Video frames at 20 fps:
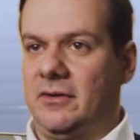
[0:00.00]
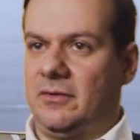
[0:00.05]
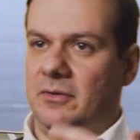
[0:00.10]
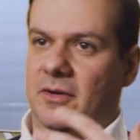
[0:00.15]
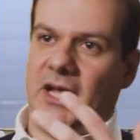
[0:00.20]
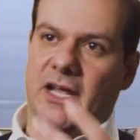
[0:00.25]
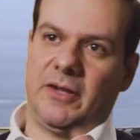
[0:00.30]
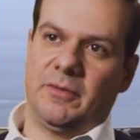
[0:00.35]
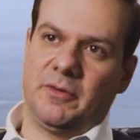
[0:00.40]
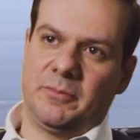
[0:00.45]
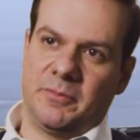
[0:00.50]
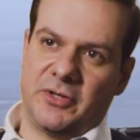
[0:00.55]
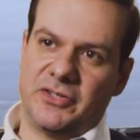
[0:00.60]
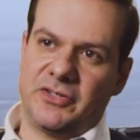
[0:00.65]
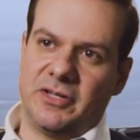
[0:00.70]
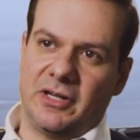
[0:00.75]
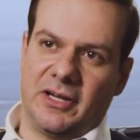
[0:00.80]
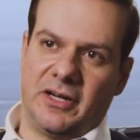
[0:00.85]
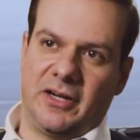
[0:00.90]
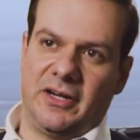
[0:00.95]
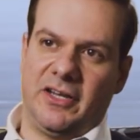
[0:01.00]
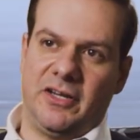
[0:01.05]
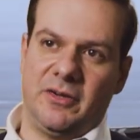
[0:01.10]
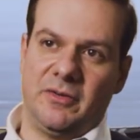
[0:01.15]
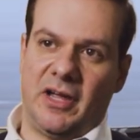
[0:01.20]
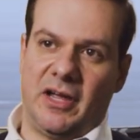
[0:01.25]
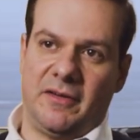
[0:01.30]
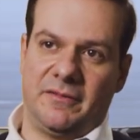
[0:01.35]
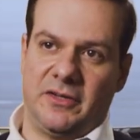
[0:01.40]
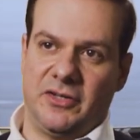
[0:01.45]
Together with machine learning, you
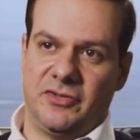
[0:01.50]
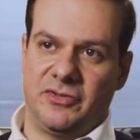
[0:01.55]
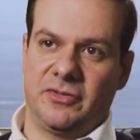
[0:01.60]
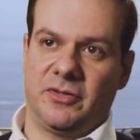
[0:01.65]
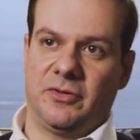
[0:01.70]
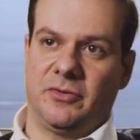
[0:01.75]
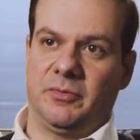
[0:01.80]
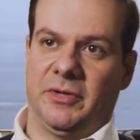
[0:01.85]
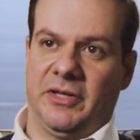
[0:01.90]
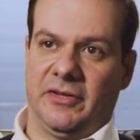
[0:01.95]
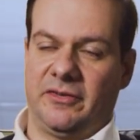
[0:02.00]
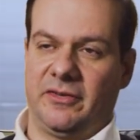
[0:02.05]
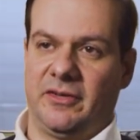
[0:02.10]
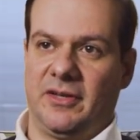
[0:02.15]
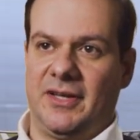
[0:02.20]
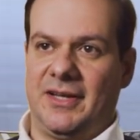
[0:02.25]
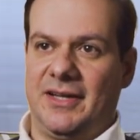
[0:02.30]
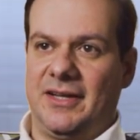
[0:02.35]
have digital twins.